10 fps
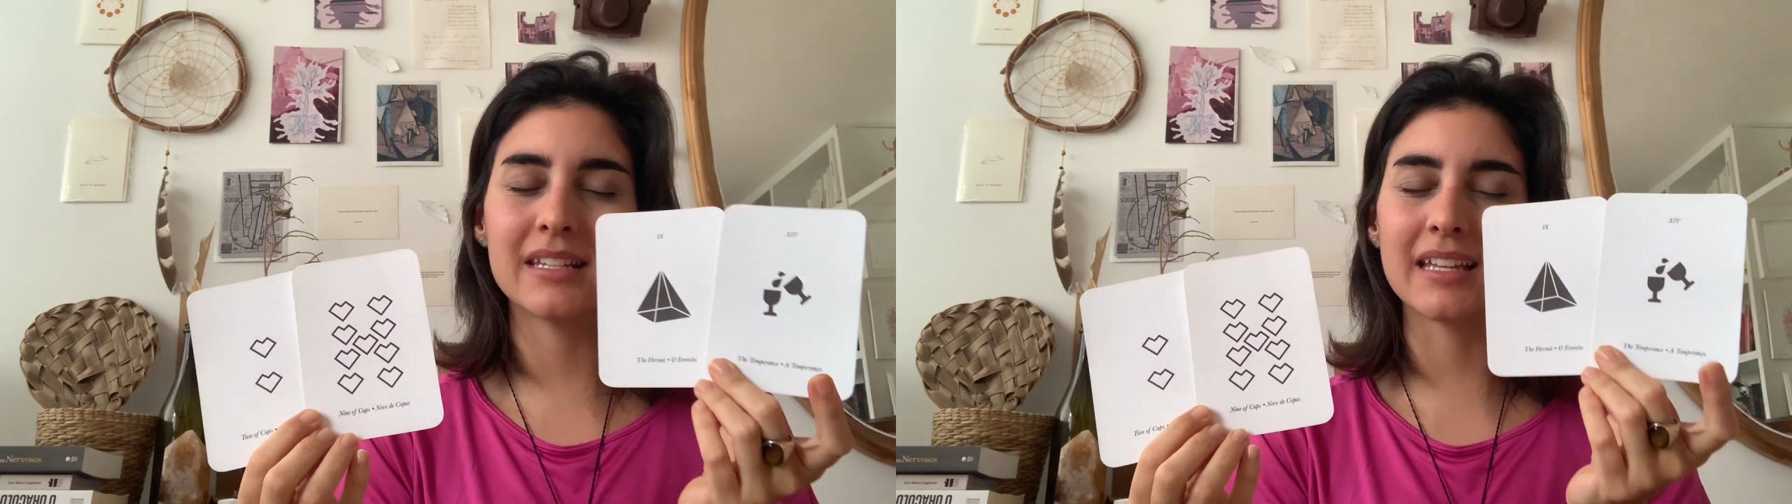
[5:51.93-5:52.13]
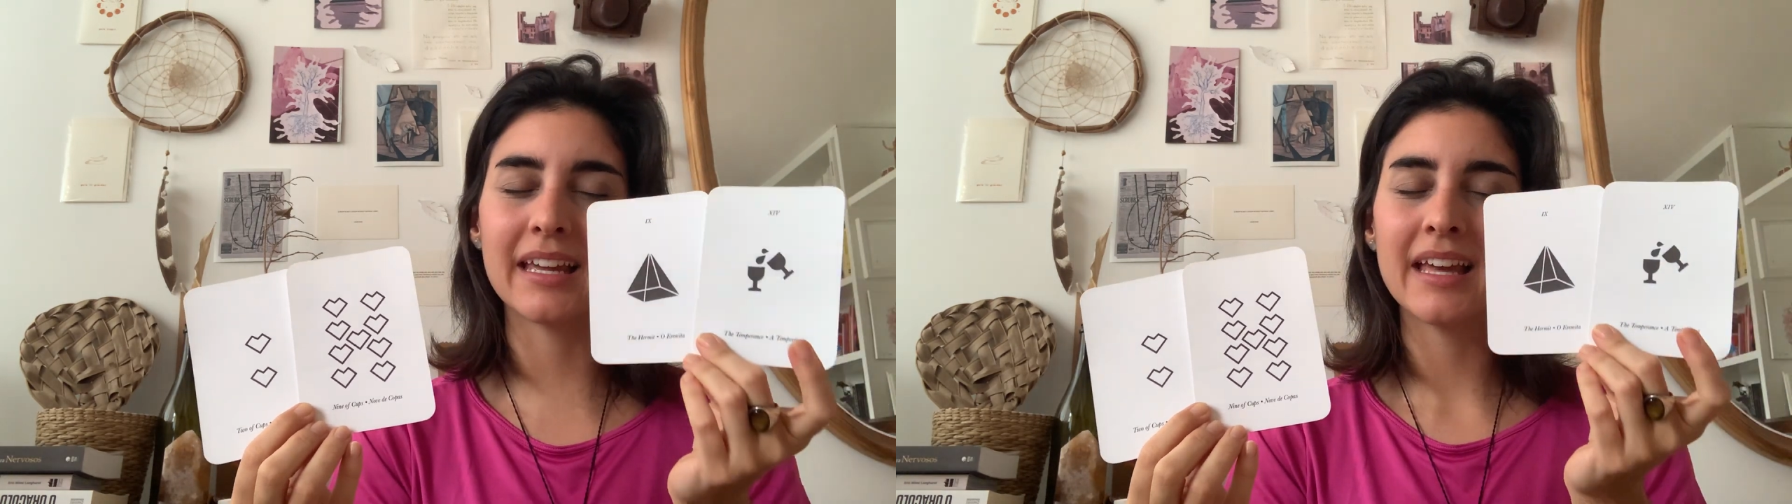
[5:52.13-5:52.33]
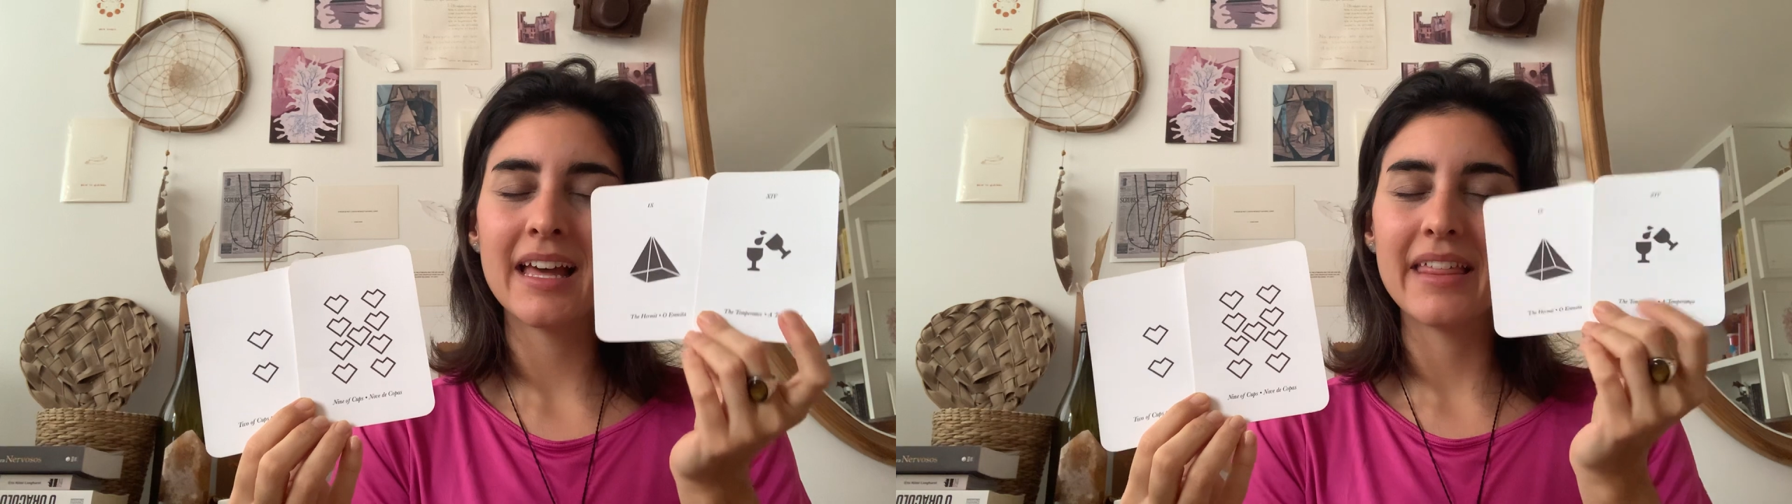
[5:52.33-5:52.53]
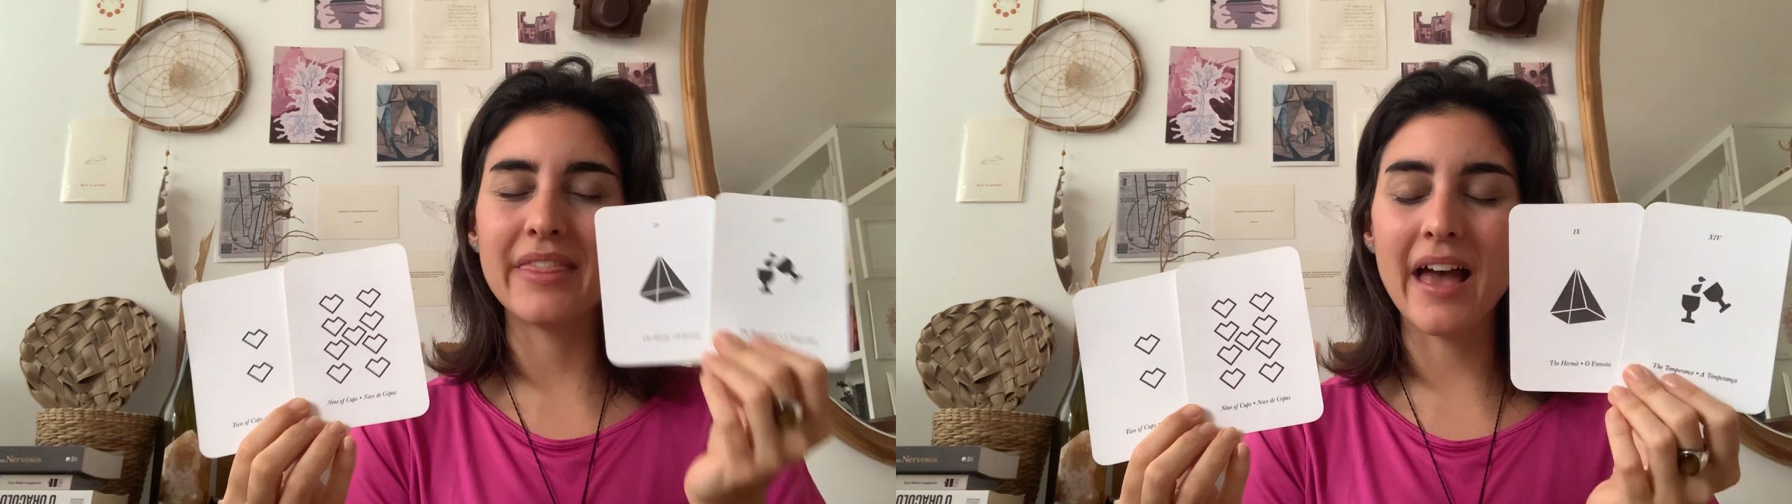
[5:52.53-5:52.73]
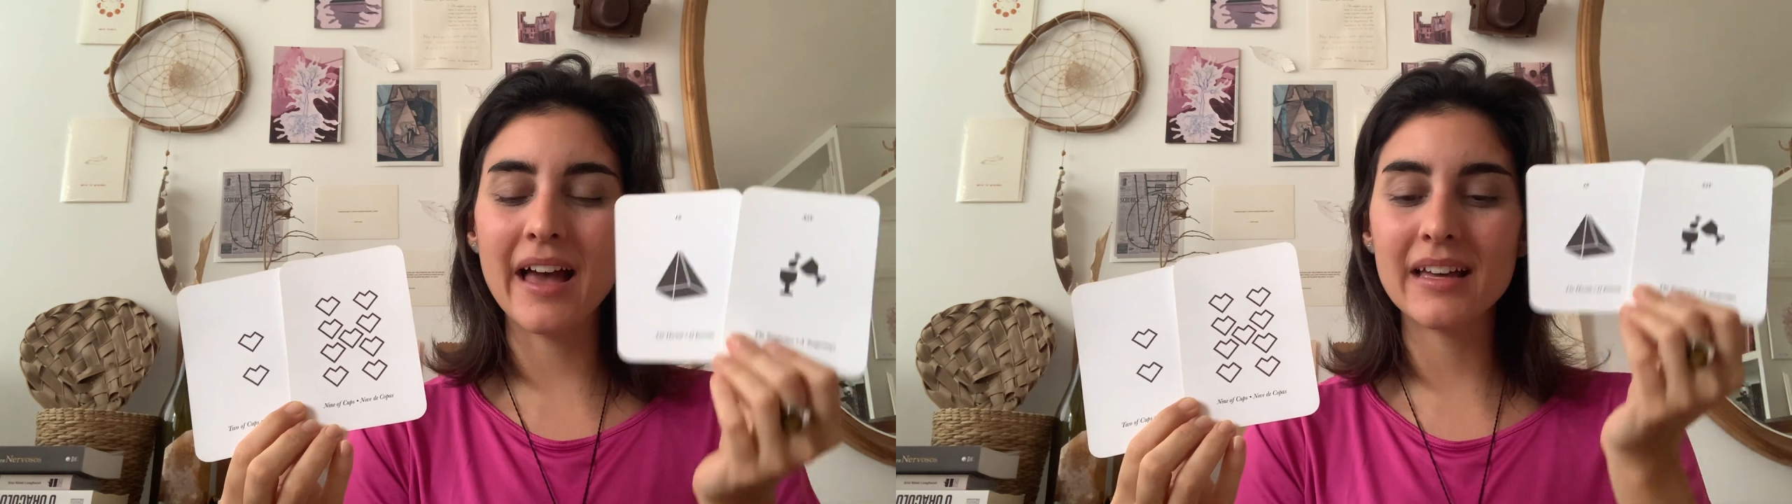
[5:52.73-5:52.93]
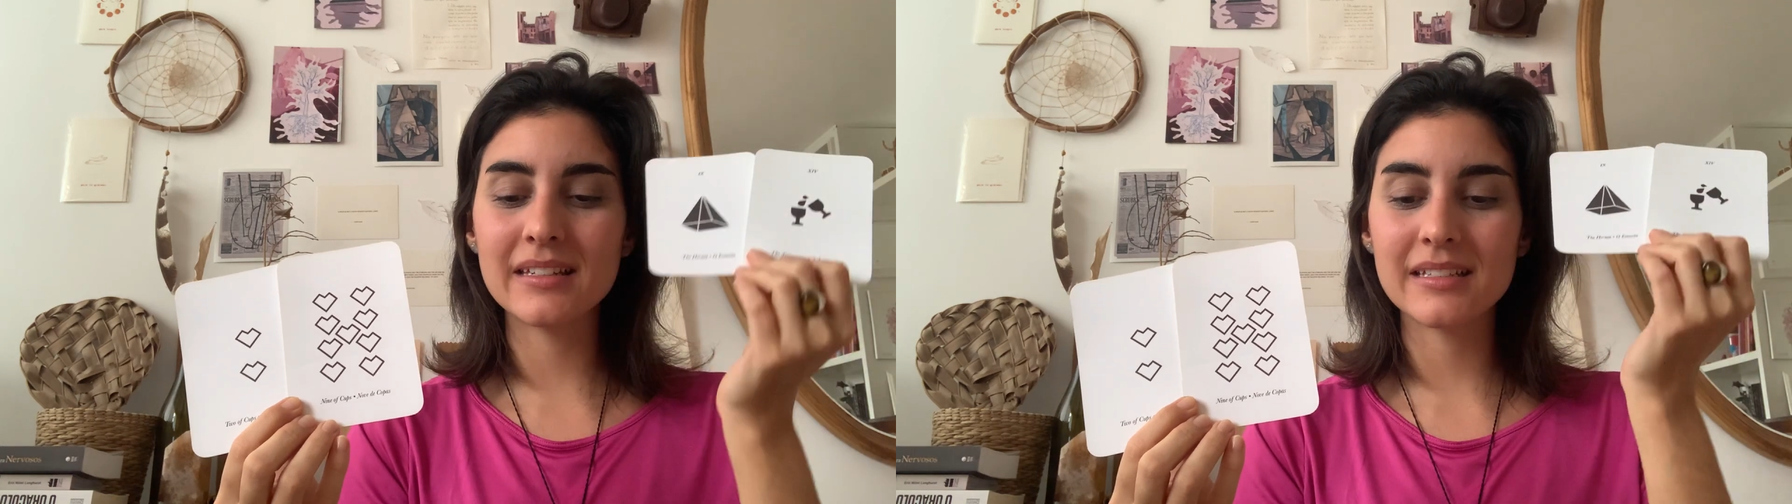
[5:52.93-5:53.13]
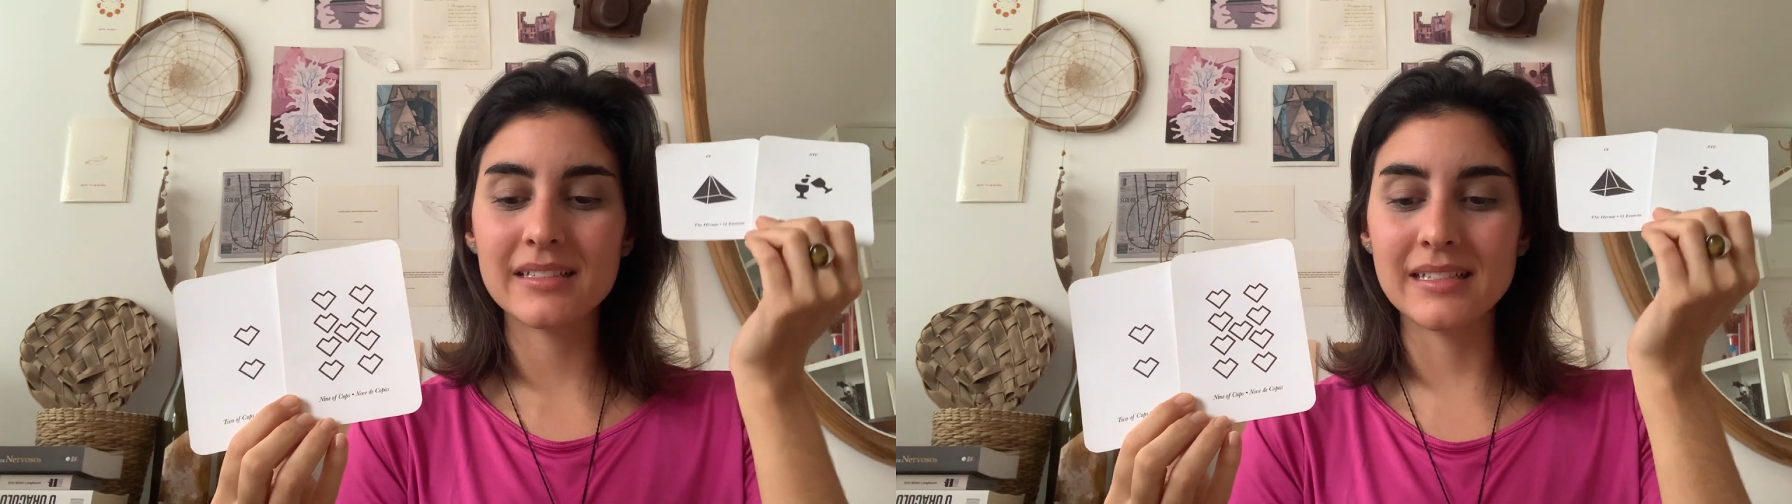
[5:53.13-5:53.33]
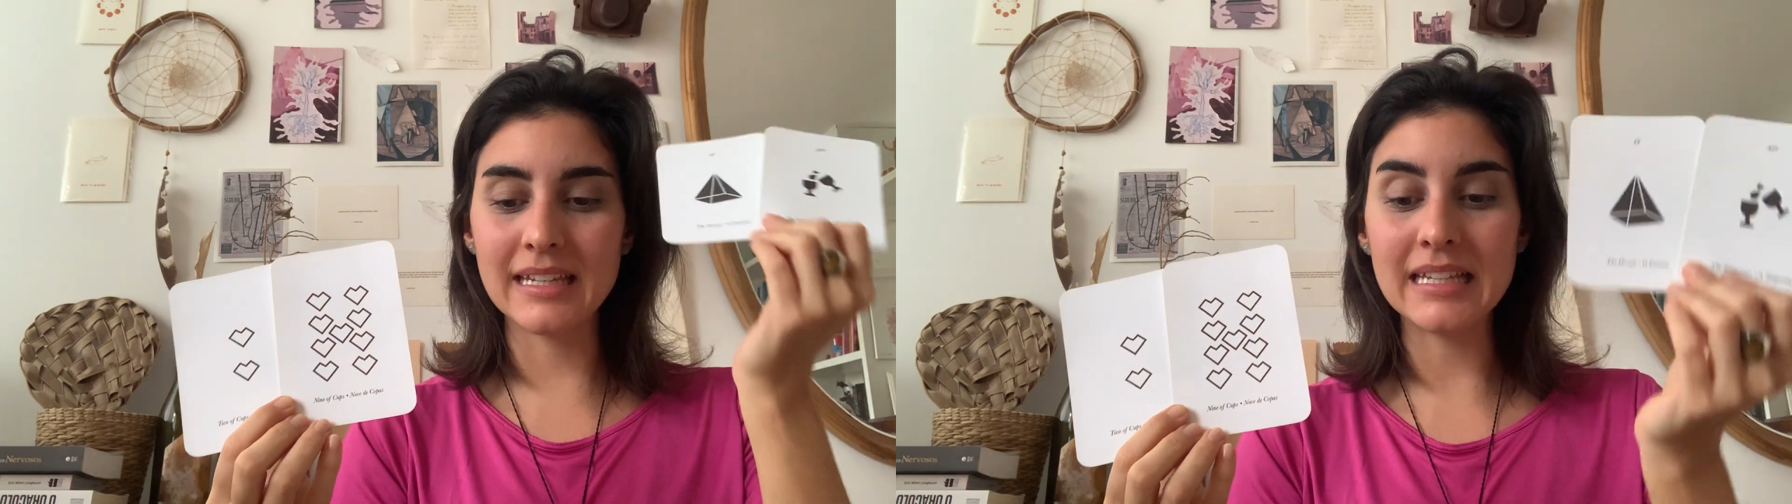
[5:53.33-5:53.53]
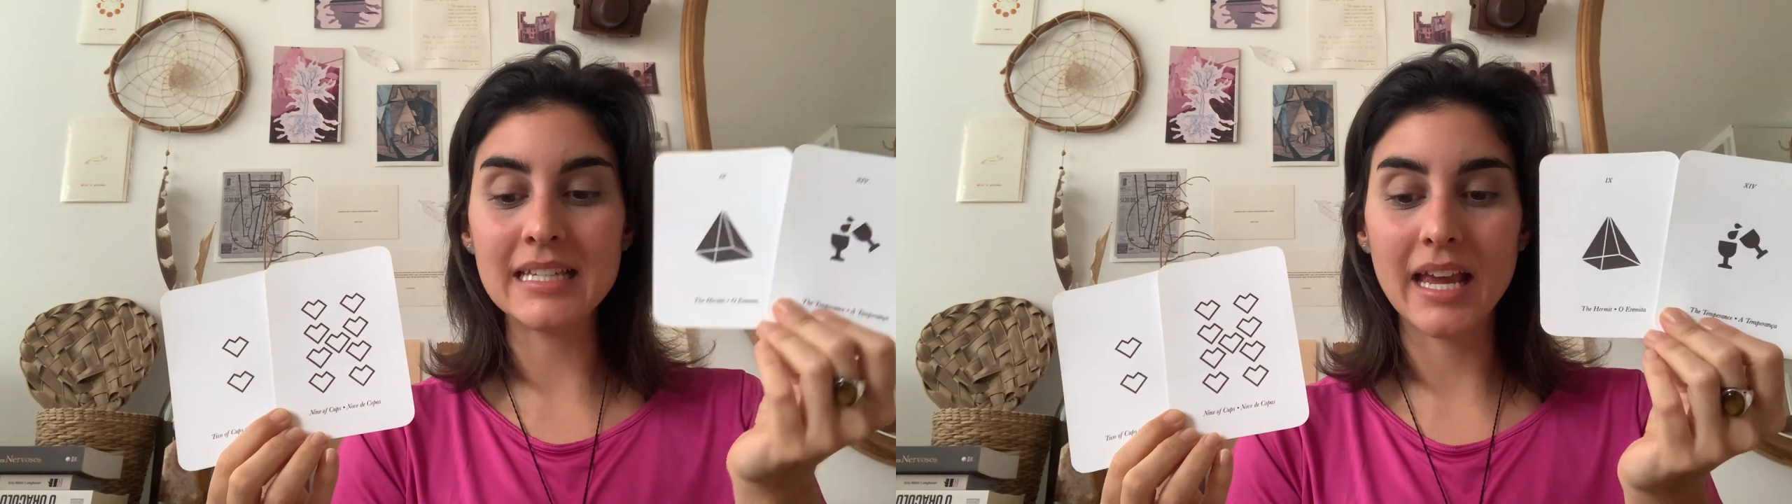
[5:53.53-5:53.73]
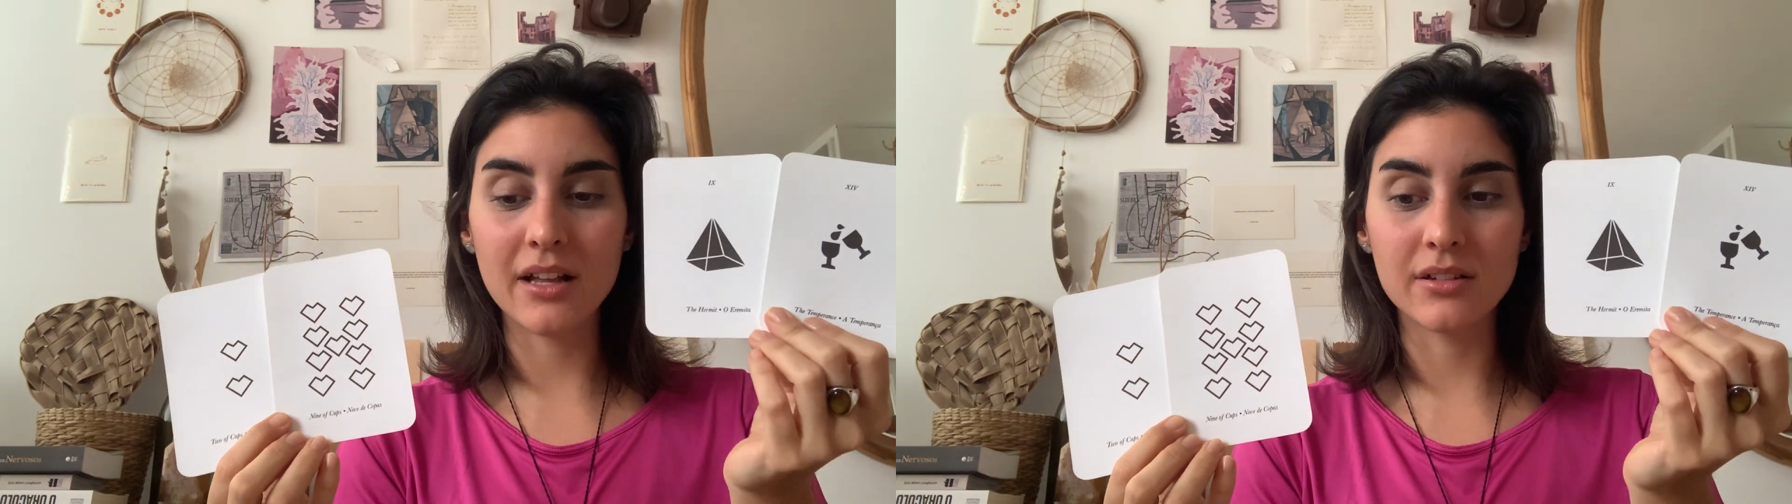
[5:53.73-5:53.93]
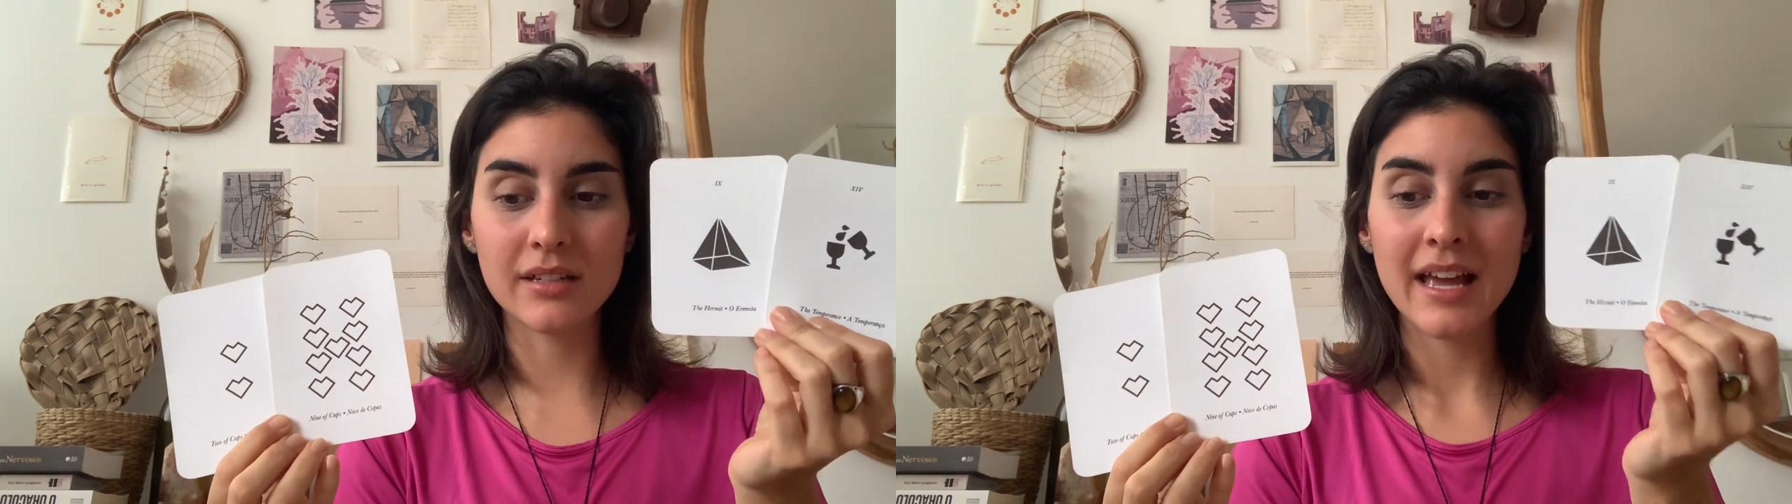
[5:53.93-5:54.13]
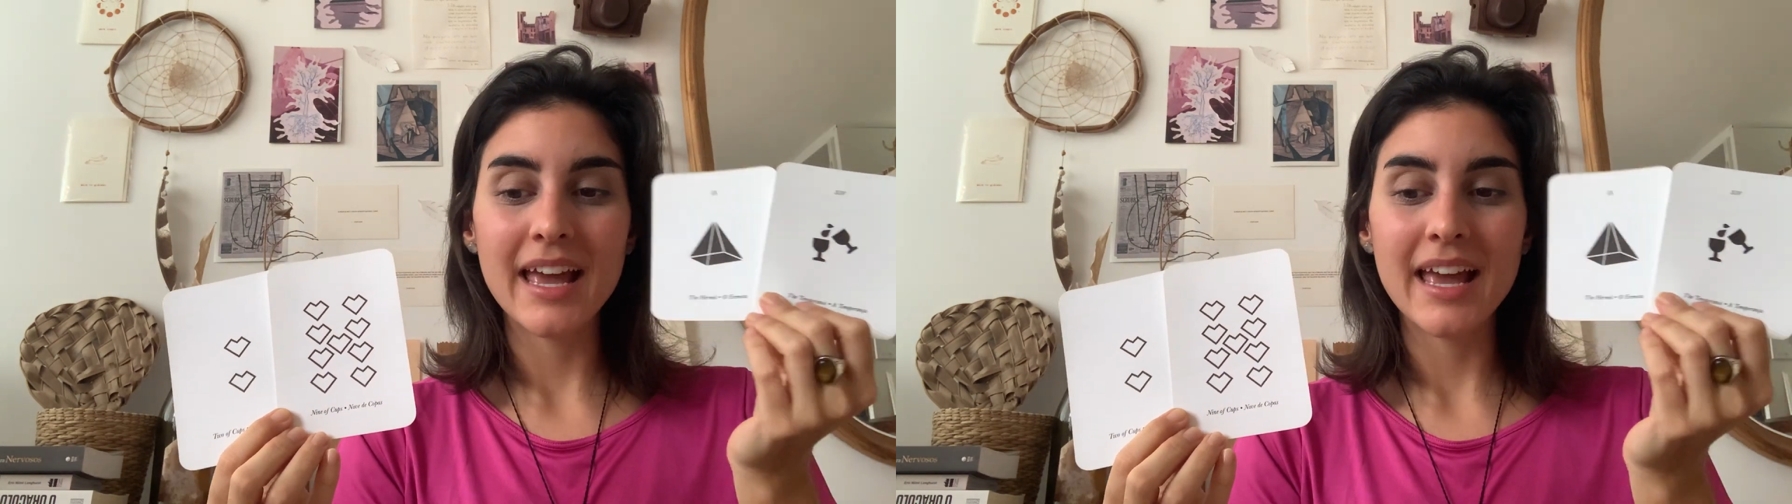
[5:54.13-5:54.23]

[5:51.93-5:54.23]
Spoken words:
It's like that detailed.